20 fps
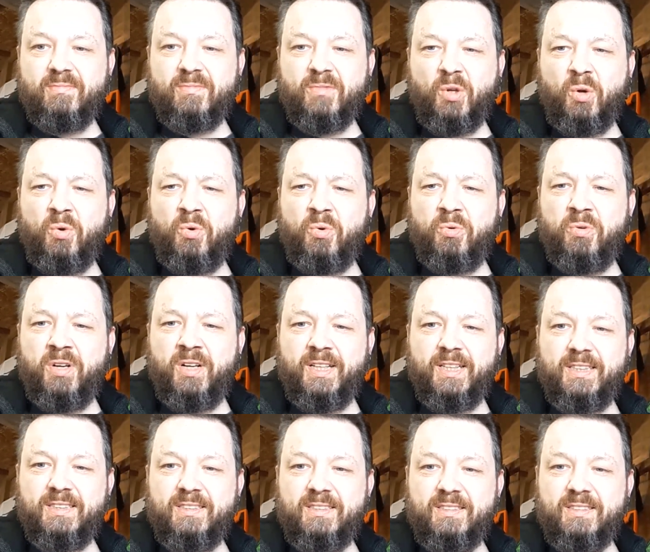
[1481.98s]
All
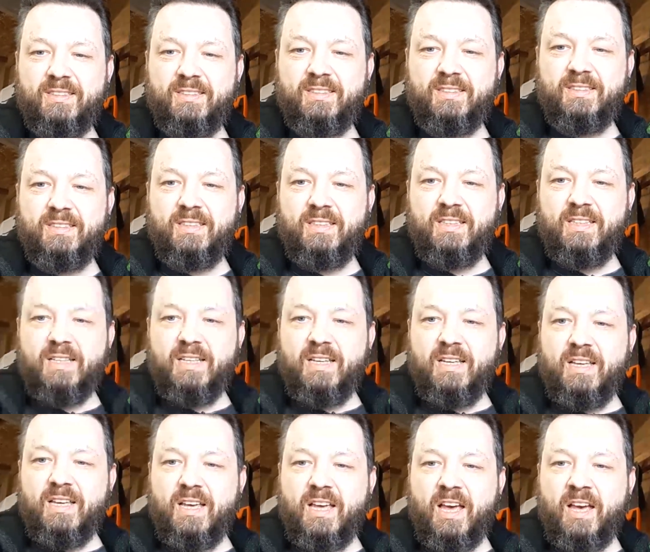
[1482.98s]
right.
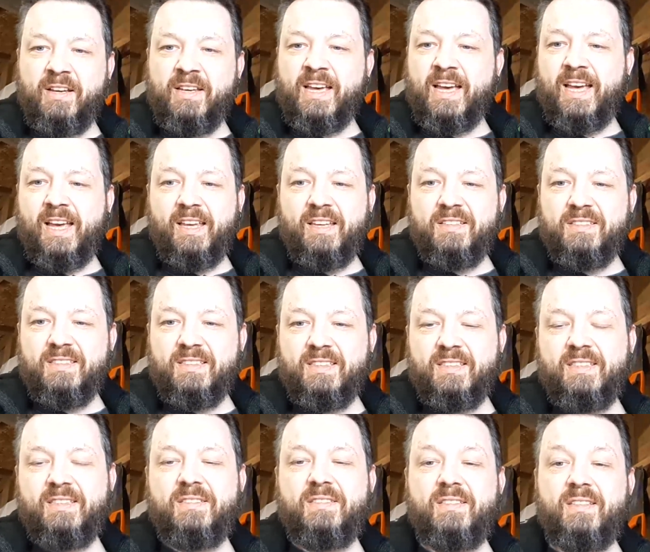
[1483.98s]
Okay,
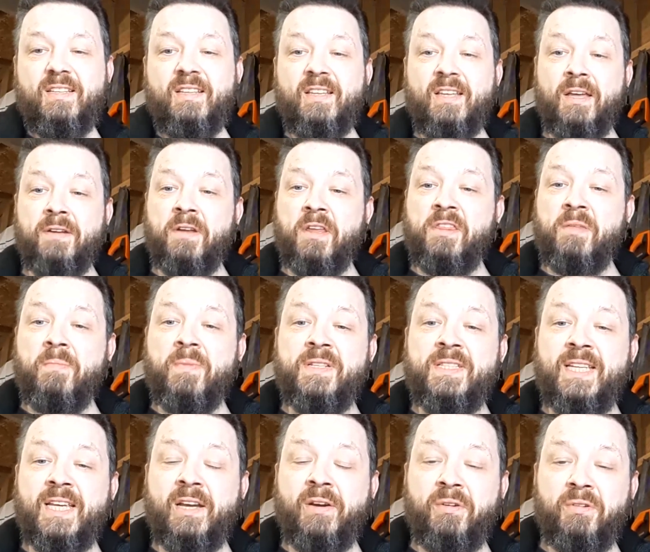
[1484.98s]
another
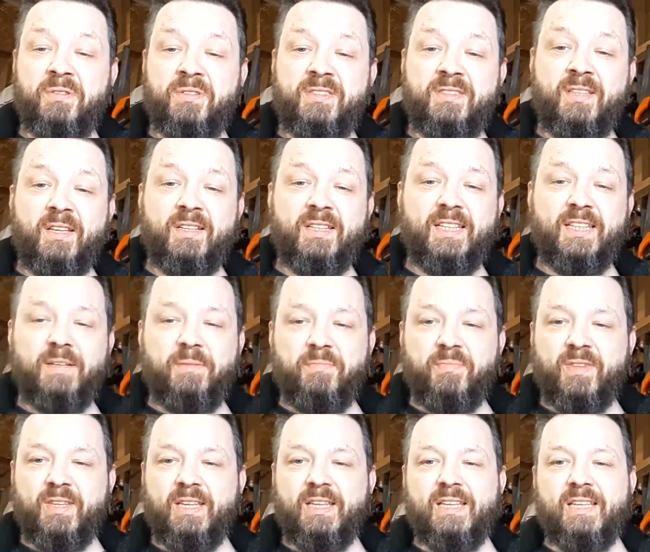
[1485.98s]
material study.
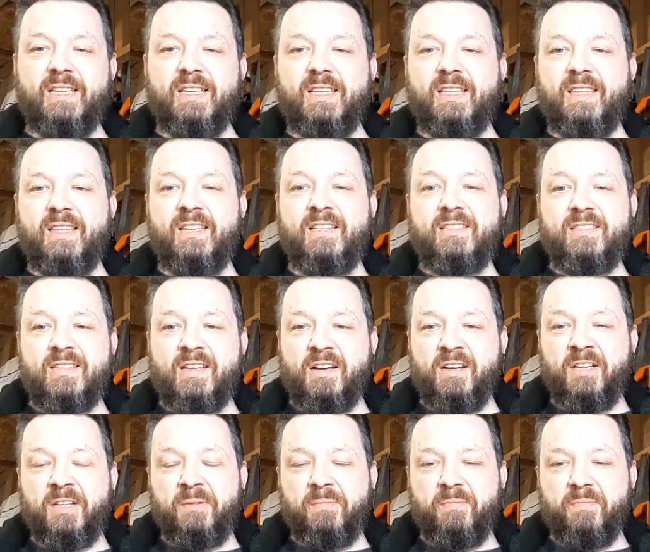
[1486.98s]
This
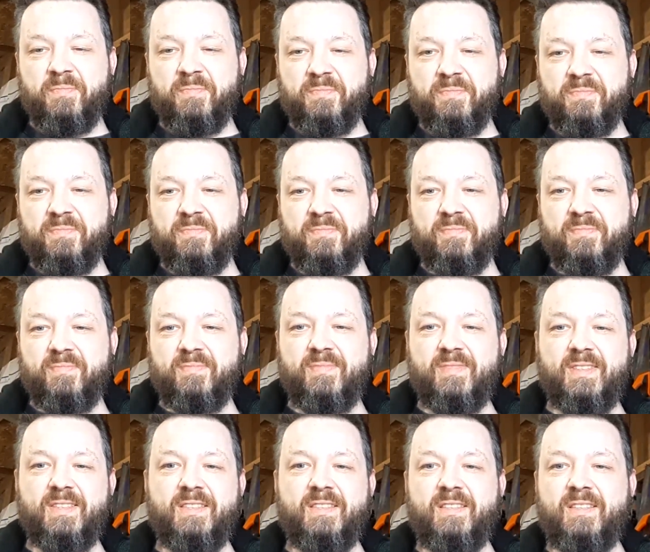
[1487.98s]
time
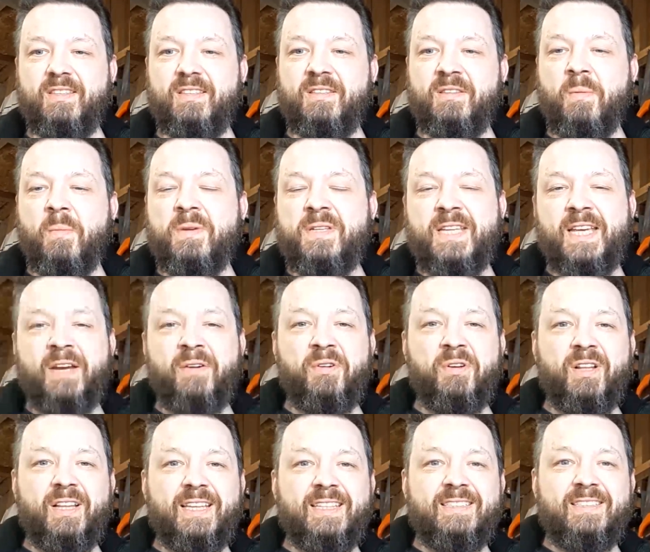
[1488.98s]
the
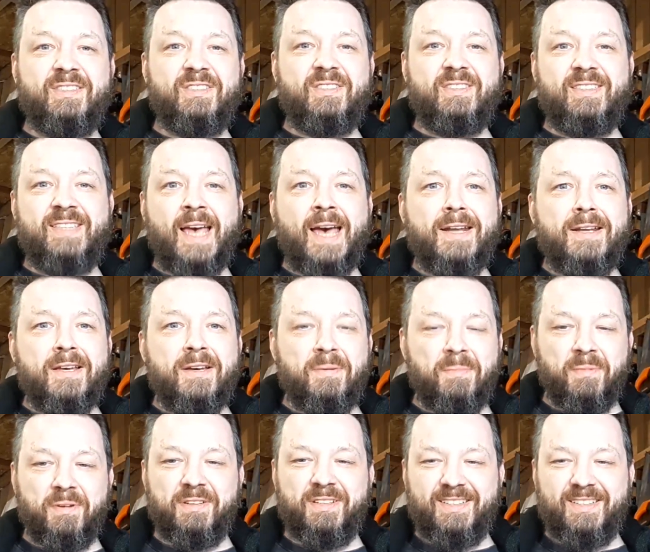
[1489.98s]
material is denim.